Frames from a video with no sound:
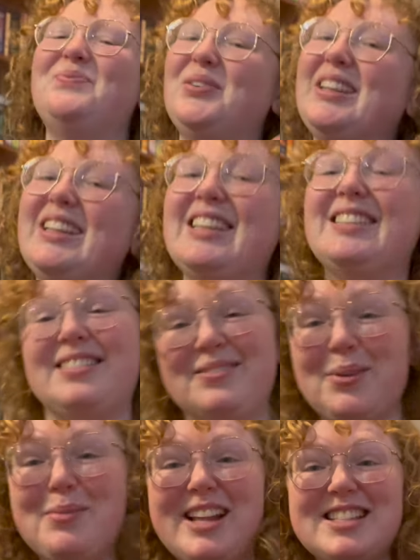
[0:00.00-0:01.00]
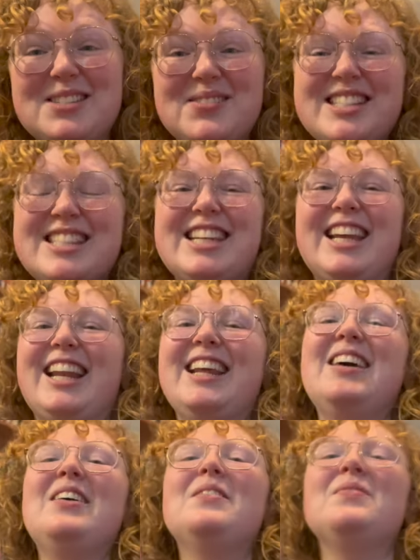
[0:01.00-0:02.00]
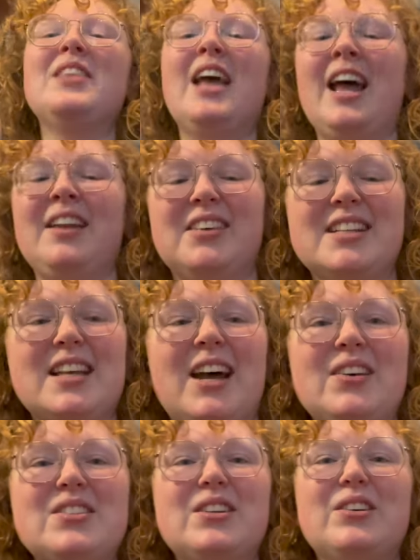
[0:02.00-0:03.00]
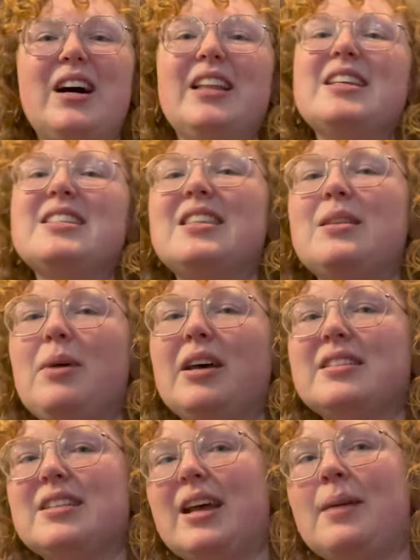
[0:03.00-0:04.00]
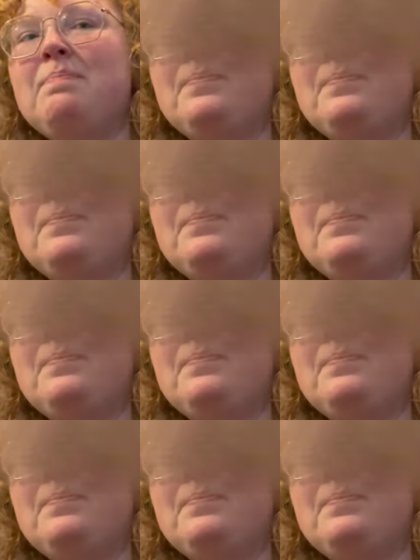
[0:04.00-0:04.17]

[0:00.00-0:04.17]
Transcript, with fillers: but it remains to be seen. Anyways, I also got this in the mail today,